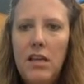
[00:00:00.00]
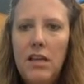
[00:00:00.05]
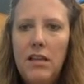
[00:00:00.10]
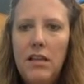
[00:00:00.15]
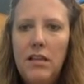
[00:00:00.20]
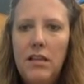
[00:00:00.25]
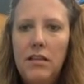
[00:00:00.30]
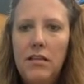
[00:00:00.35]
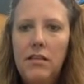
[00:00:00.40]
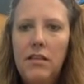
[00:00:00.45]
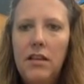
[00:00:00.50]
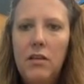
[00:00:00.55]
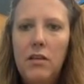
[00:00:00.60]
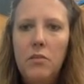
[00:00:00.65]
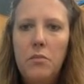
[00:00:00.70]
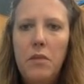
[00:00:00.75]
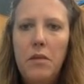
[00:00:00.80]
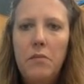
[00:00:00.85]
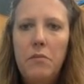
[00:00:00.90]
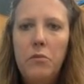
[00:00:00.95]
the cell
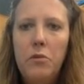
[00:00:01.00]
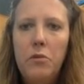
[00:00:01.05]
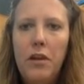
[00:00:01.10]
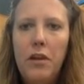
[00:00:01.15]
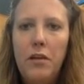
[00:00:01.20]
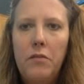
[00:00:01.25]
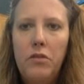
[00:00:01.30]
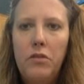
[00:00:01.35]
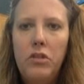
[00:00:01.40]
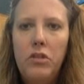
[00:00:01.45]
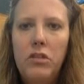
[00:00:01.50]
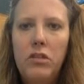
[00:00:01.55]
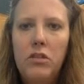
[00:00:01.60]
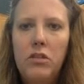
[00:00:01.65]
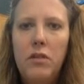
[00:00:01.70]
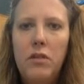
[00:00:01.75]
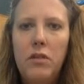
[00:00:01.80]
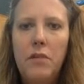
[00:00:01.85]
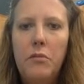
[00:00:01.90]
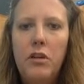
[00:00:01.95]
membrane, which is the
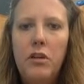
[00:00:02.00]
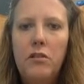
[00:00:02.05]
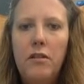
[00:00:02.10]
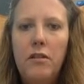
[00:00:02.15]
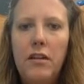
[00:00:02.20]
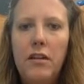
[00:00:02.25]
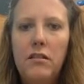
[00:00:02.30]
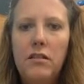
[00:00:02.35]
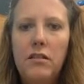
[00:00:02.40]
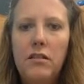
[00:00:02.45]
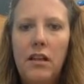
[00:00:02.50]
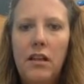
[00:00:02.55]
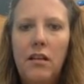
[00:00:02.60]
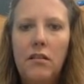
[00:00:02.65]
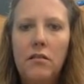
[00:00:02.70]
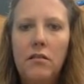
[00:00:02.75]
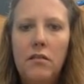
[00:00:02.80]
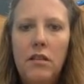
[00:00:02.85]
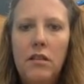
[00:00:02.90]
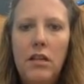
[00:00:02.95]
wrapping around the
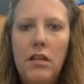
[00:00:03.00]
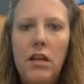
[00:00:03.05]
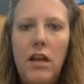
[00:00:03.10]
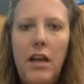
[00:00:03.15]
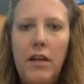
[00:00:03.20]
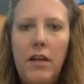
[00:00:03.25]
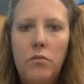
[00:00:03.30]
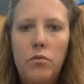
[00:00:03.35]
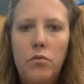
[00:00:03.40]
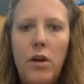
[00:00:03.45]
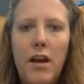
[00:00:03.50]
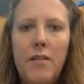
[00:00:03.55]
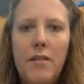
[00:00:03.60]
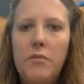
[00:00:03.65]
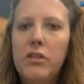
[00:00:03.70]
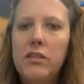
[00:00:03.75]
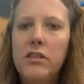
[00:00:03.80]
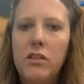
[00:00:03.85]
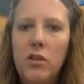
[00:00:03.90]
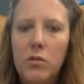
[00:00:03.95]
cell, and
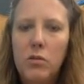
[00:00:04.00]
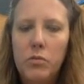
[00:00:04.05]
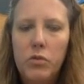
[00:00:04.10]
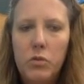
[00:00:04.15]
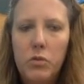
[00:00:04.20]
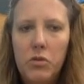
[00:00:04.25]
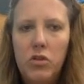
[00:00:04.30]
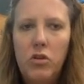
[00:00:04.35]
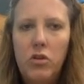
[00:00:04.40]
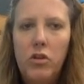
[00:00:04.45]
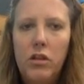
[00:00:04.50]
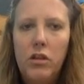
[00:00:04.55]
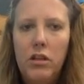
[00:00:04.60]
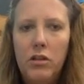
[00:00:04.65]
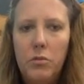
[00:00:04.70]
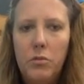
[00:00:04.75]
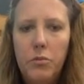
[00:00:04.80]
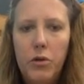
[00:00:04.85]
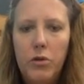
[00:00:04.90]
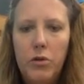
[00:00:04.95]
ribosomes, which are the
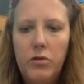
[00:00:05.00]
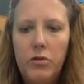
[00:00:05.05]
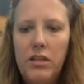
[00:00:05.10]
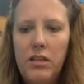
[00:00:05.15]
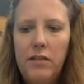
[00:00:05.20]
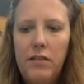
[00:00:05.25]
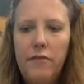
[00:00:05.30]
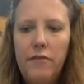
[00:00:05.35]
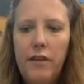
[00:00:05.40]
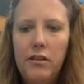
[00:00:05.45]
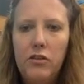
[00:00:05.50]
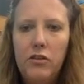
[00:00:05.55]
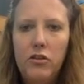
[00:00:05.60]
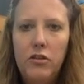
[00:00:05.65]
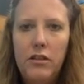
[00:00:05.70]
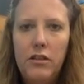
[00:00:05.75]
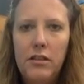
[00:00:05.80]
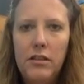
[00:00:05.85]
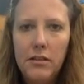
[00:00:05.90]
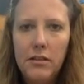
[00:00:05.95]
little protein
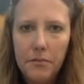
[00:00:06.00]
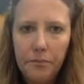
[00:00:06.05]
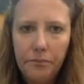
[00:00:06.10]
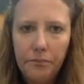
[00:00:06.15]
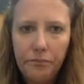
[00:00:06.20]
factories.